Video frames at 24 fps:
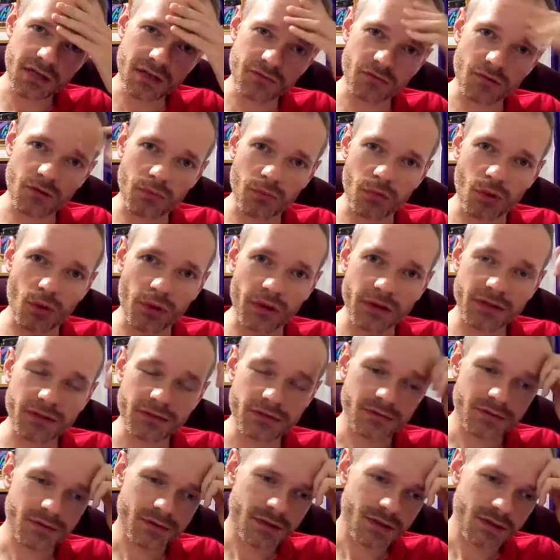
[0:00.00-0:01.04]
1 point.
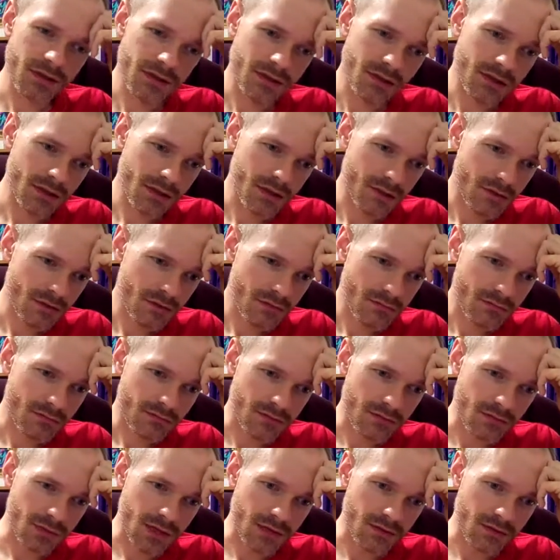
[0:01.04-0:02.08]

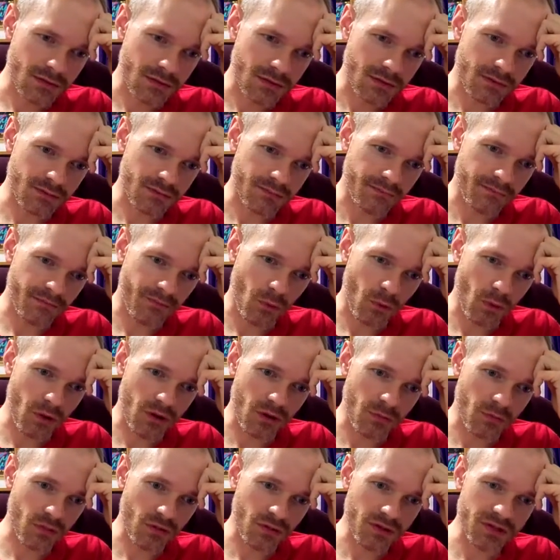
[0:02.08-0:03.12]
If it's
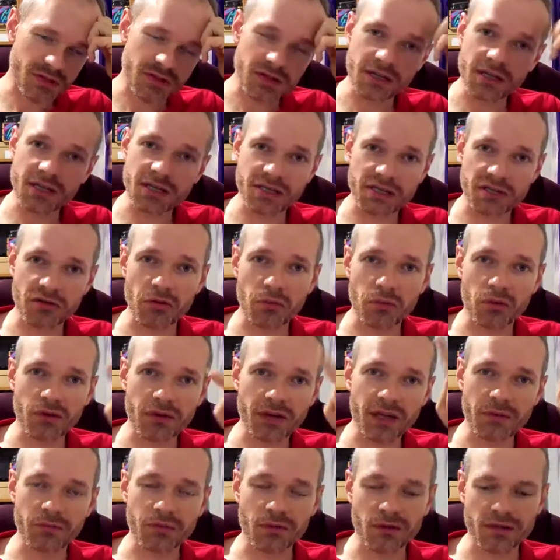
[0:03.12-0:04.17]
400 points, then you get
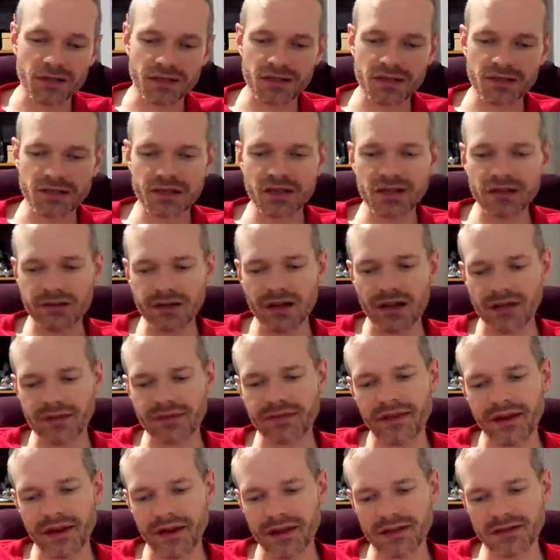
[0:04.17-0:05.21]
0.8 points. It's something like
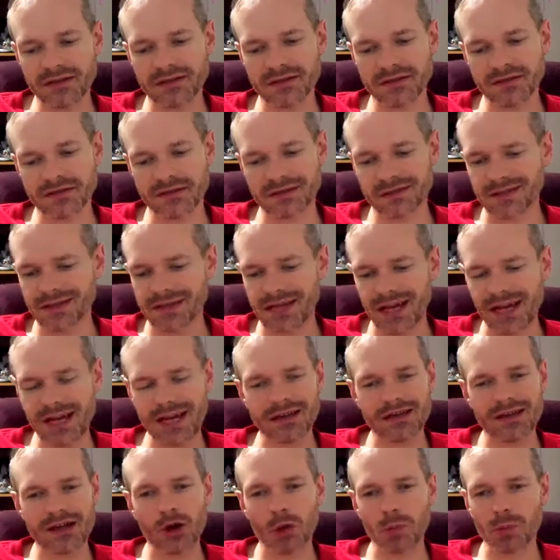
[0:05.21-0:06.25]
that. I
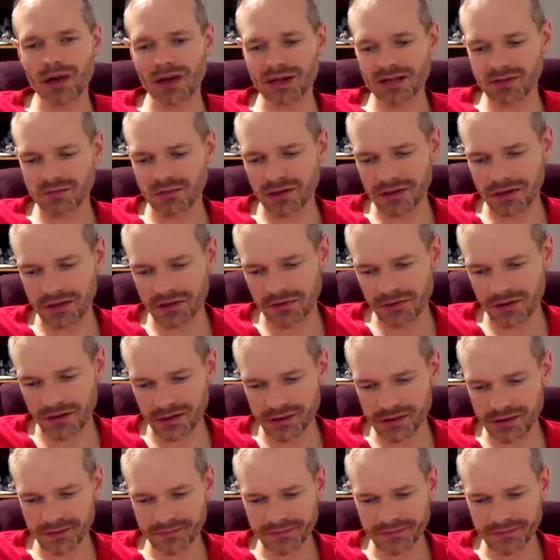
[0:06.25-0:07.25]
hope I explained that right.